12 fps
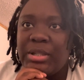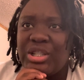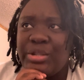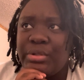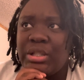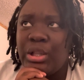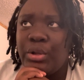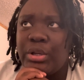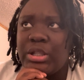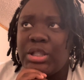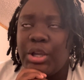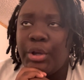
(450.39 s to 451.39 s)
and she was a little
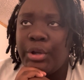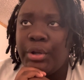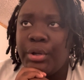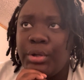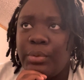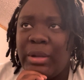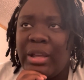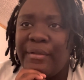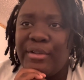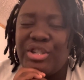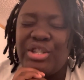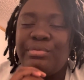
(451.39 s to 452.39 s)
concerned or
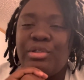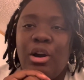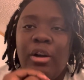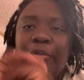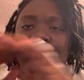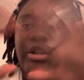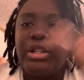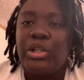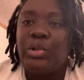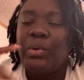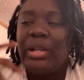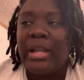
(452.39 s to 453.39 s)
whatever, and she was offering to
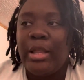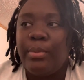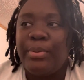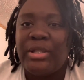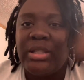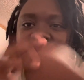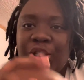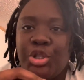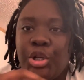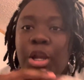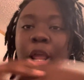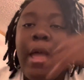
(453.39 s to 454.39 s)
do another
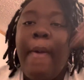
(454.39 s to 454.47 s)
procedure,